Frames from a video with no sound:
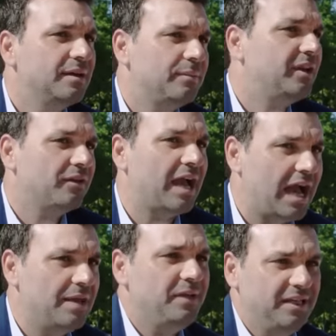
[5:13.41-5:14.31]
Because
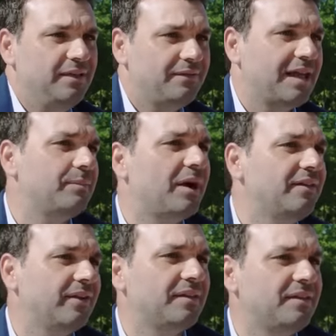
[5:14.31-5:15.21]
I believe that
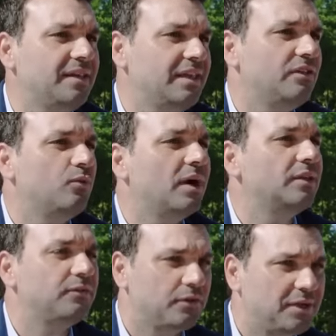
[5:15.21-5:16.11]
privacy is one
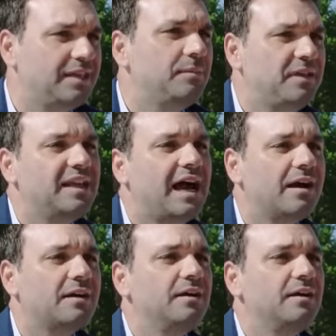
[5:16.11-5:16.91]
of the key pillars